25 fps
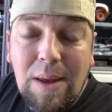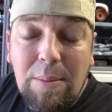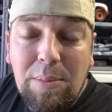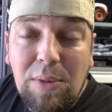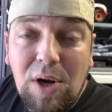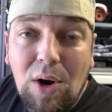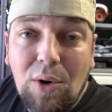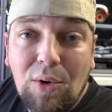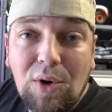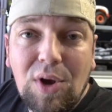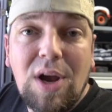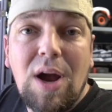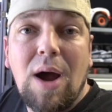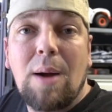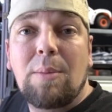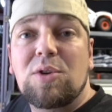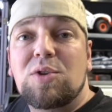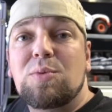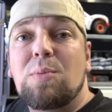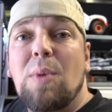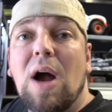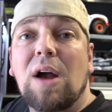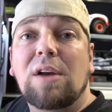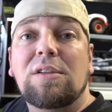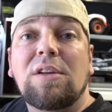let me know in the
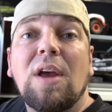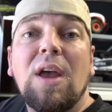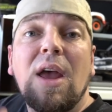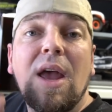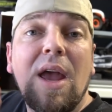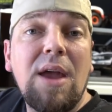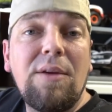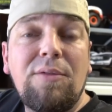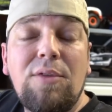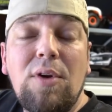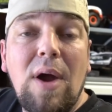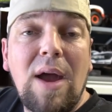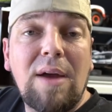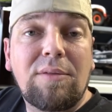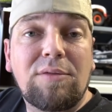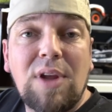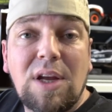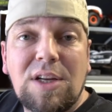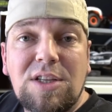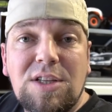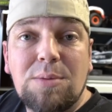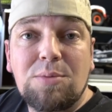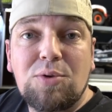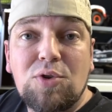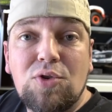comments box. If you have
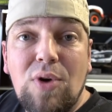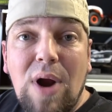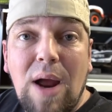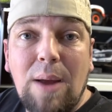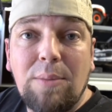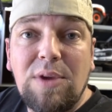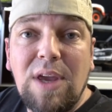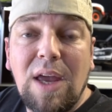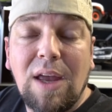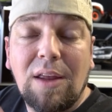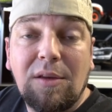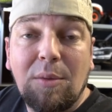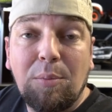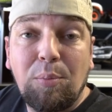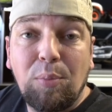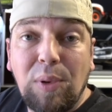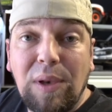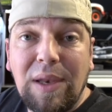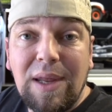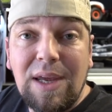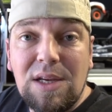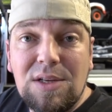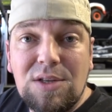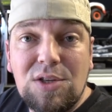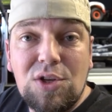not subscribed yet,
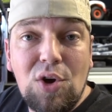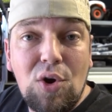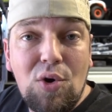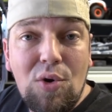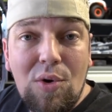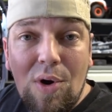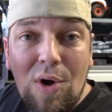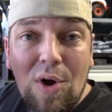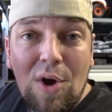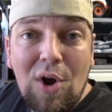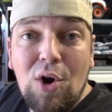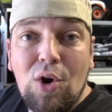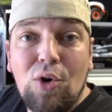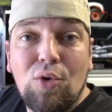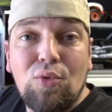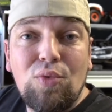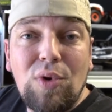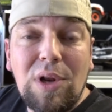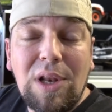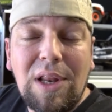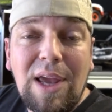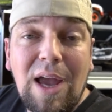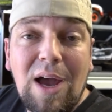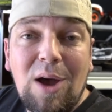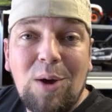please do.
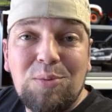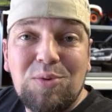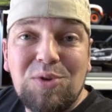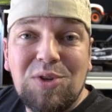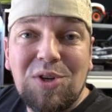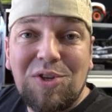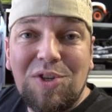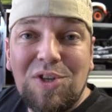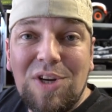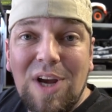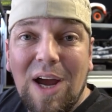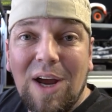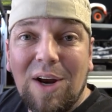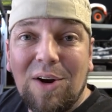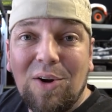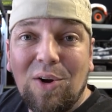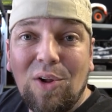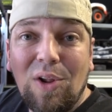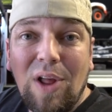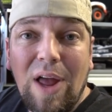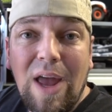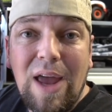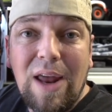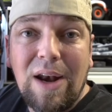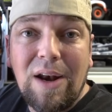Really helps the
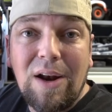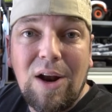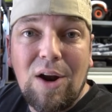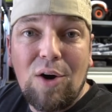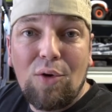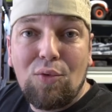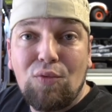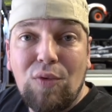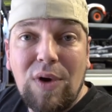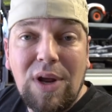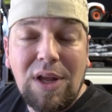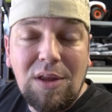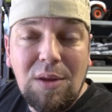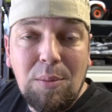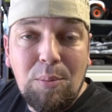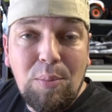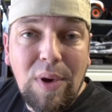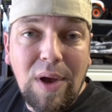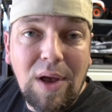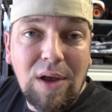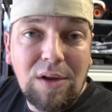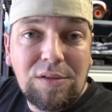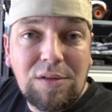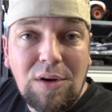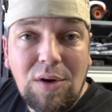channel. And uh, ring the
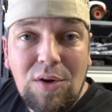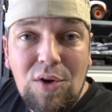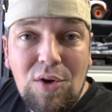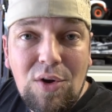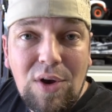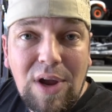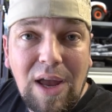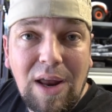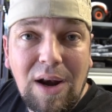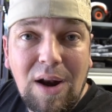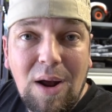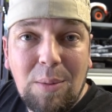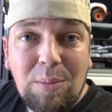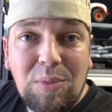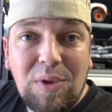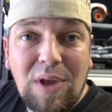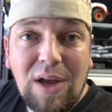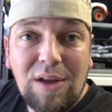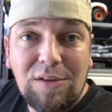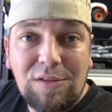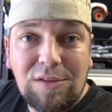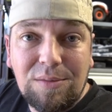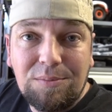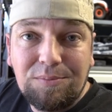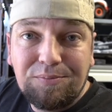bell so you get
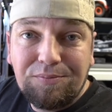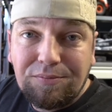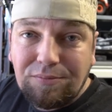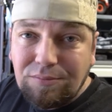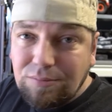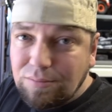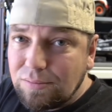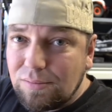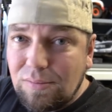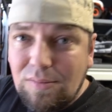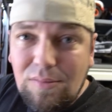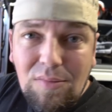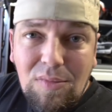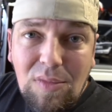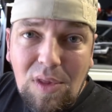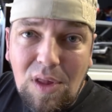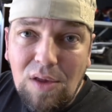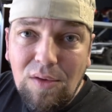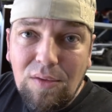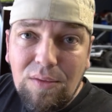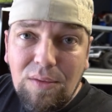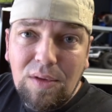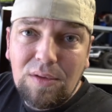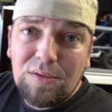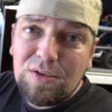updates.
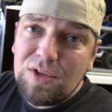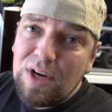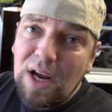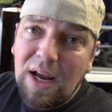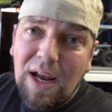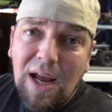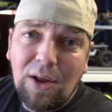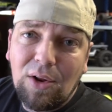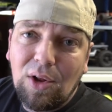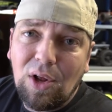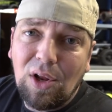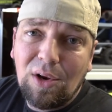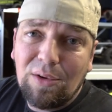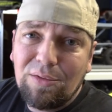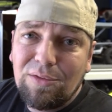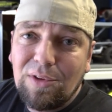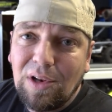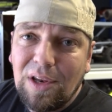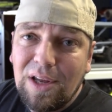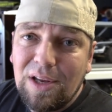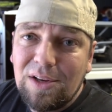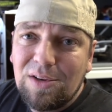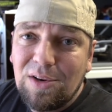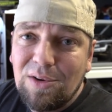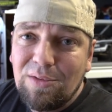Check out all of the
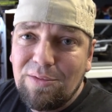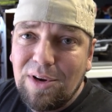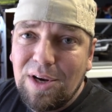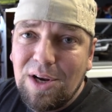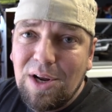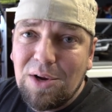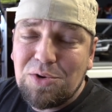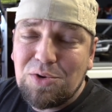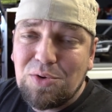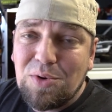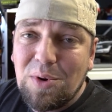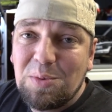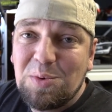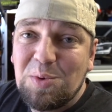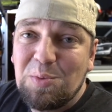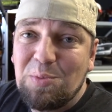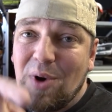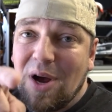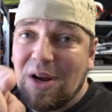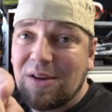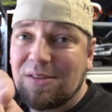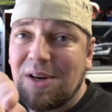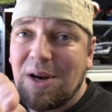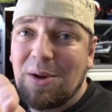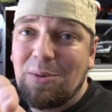links in the video description
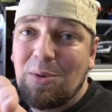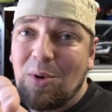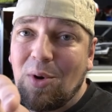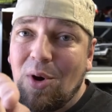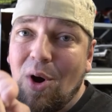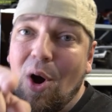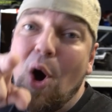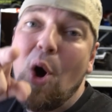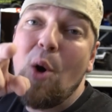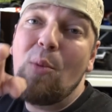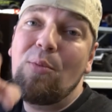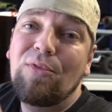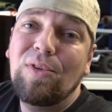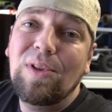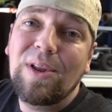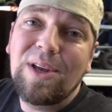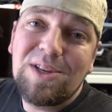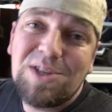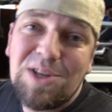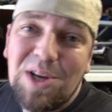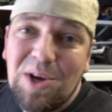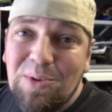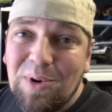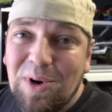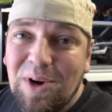box. And I will hopefully
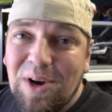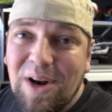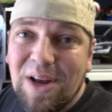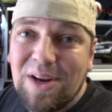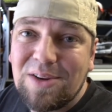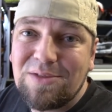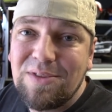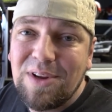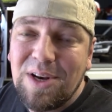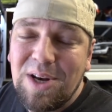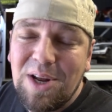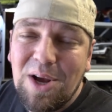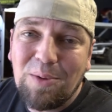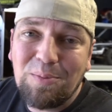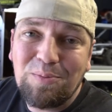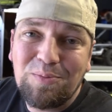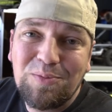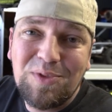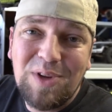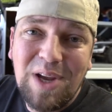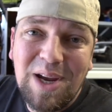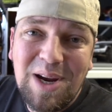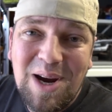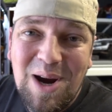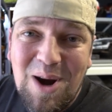see you in the next video.
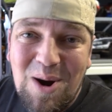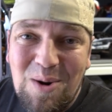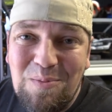Take care.